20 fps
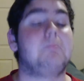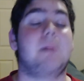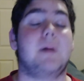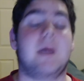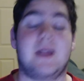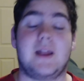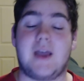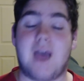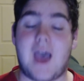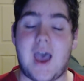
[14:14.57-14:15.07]

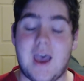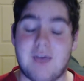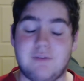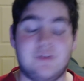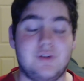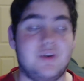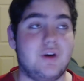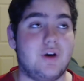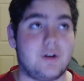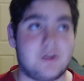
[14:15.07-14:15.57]
but I
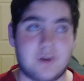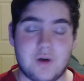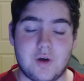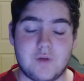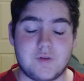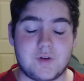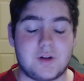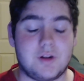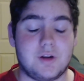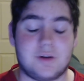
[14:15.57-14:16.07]
have not
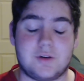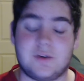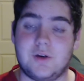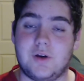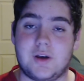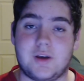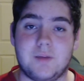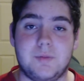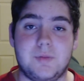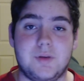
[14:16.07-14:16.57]

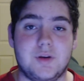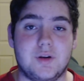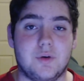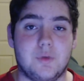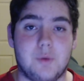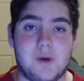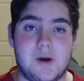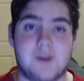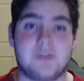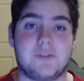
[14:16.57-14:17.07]
overclocked a
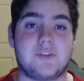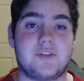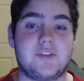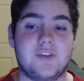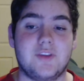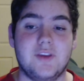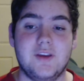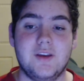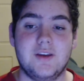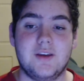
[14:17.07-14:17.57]
computer
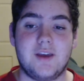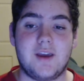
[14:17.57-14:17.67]
once,